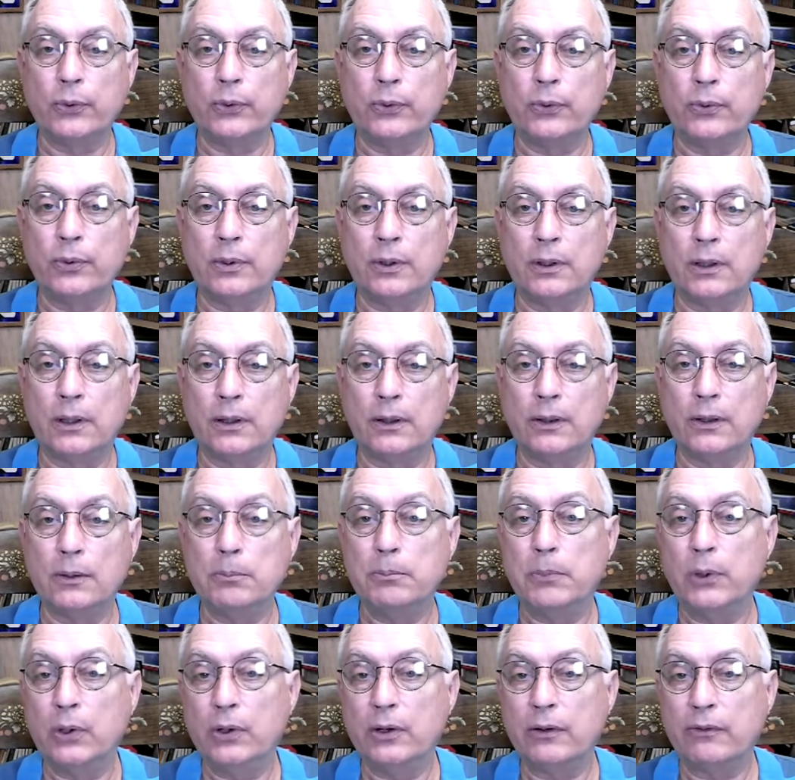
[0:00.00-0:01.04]
the book
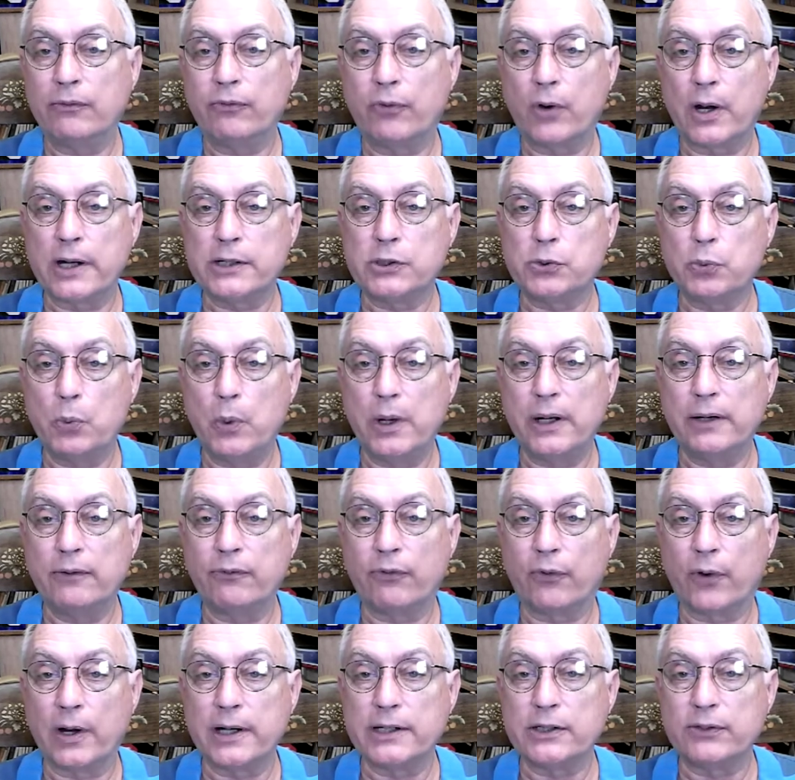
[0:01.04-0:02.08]
Fresh Wind, Fresh
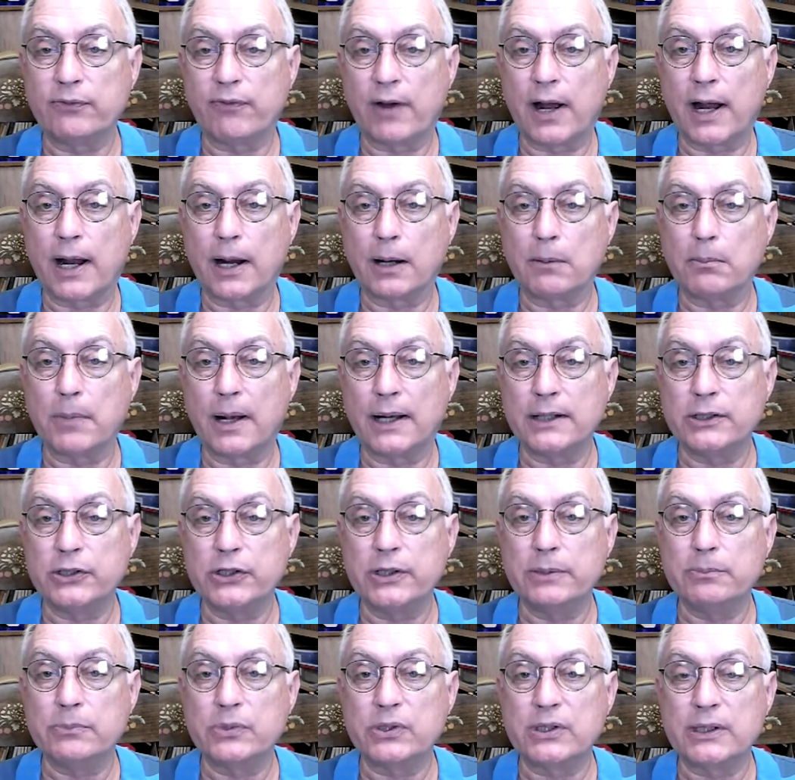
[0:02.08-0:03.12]
Fire by Jim
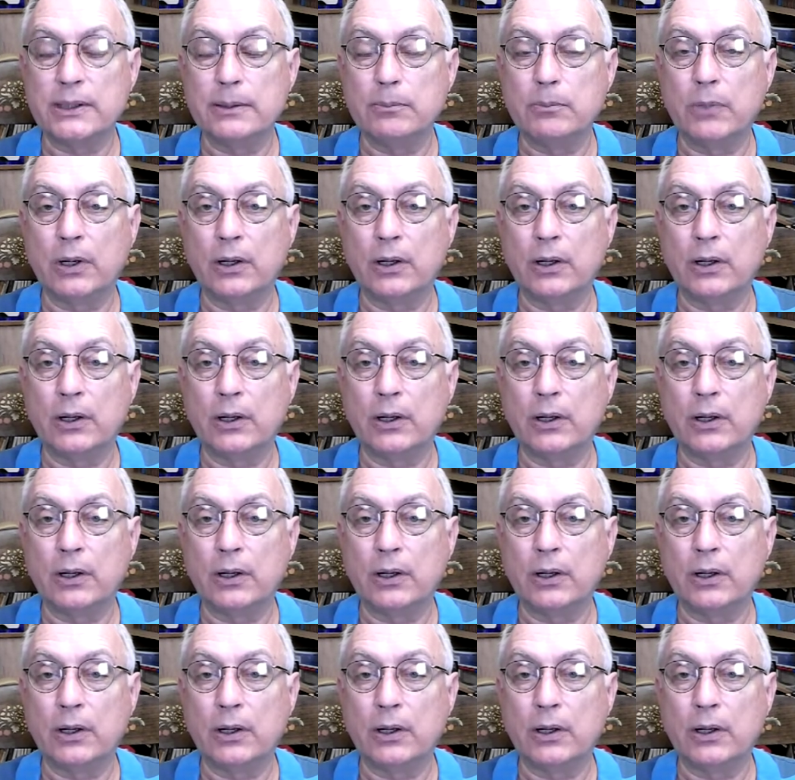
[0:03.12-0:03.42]
Cymbala.